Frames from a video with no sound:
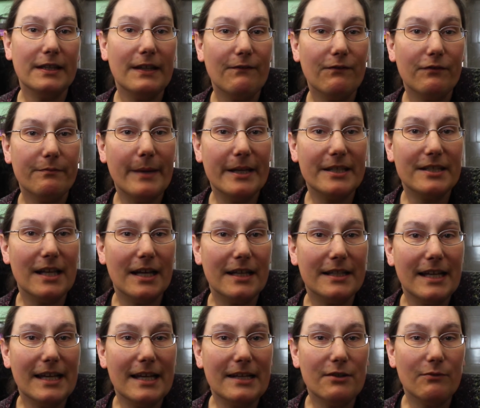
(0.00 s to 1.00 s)
the information that I
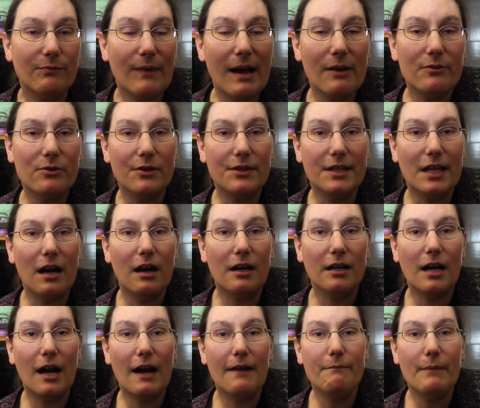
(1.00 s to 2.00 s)
need around on the
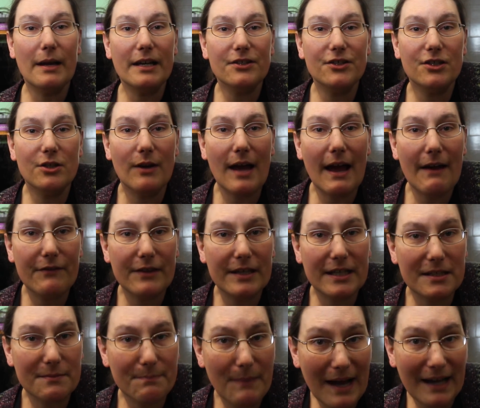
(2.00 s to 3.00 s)
archive, making sure everything
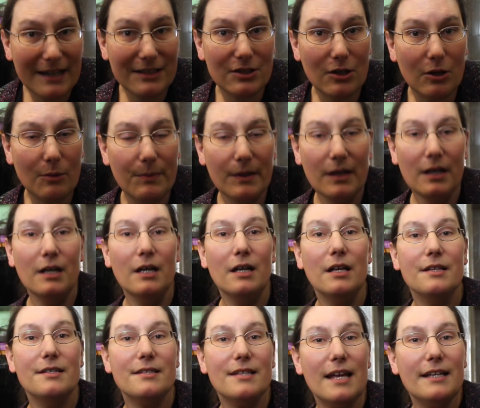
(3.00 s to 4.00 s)
is backed up,
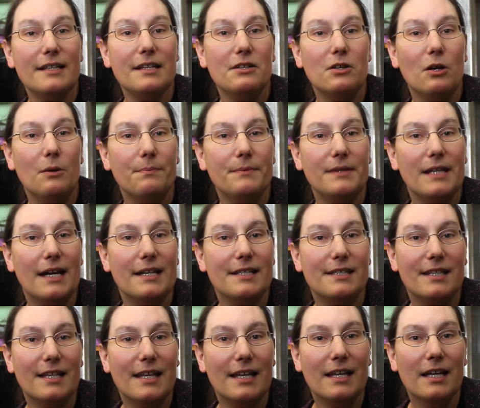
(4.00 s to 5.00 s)
setting it up
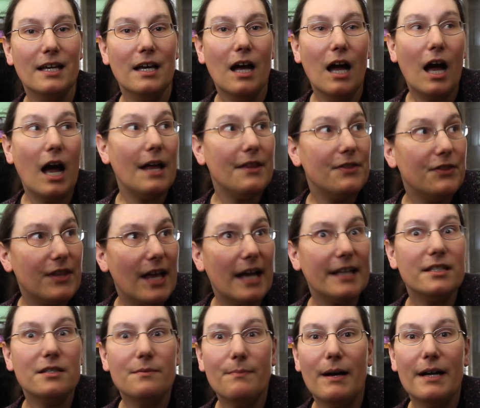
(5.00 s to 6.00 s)
nicely, and
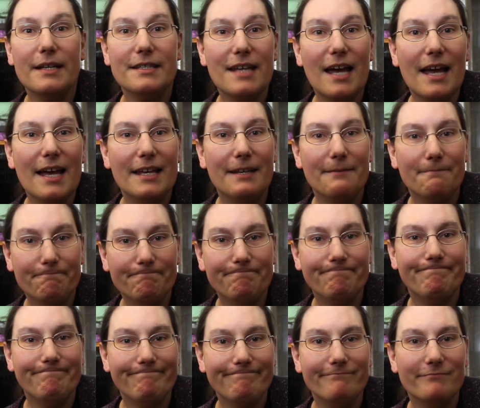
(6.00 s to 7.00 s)
that's my day.
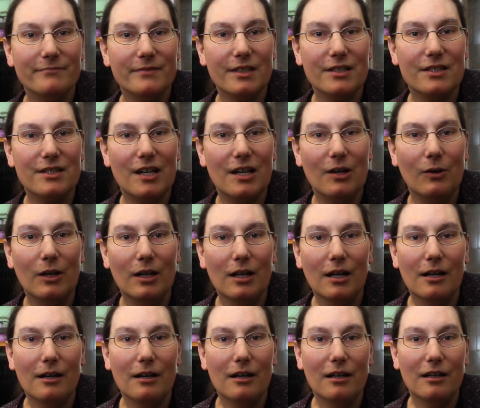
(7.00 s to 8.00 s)
So,
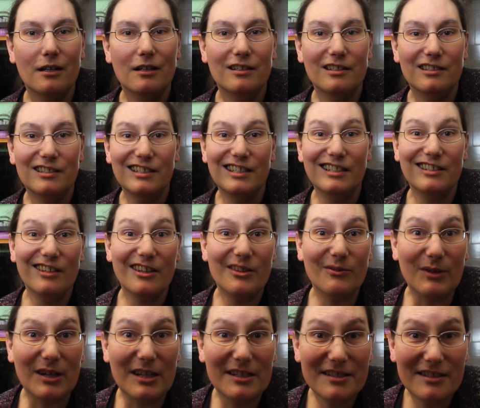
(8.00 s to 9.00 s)
in other
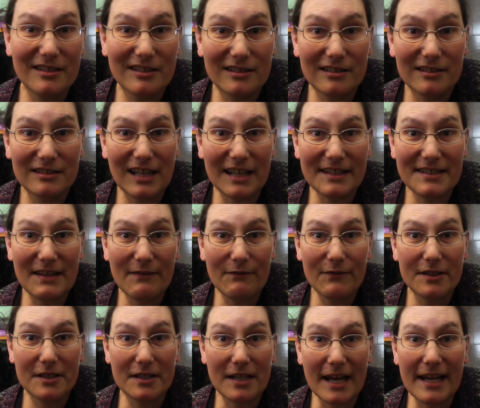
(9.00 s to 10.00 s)
words, that's it
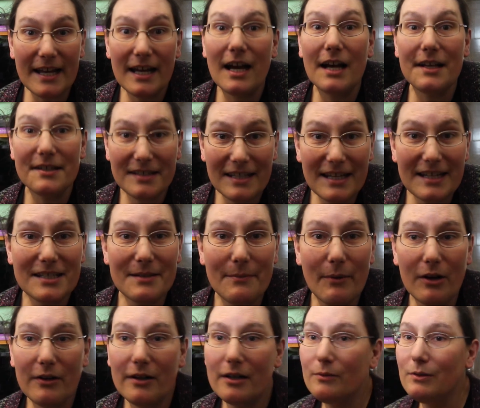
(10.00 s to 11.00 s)
for today. I'll see you
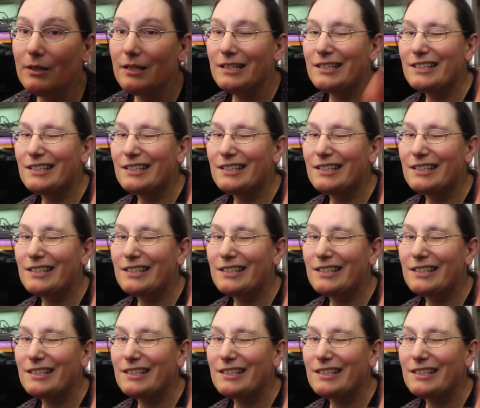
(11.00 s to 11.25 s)
tomorrow.